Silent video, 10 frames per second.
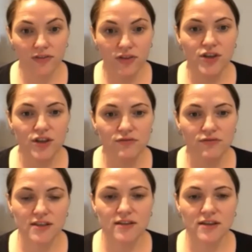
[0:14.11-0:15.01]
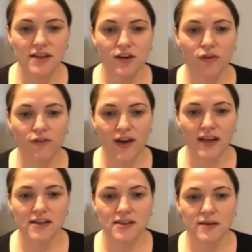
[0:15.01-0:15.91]
than to the rest of the skin on the
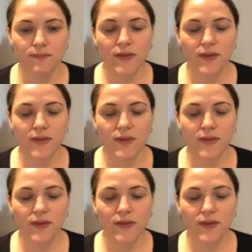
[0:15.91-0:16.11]
face.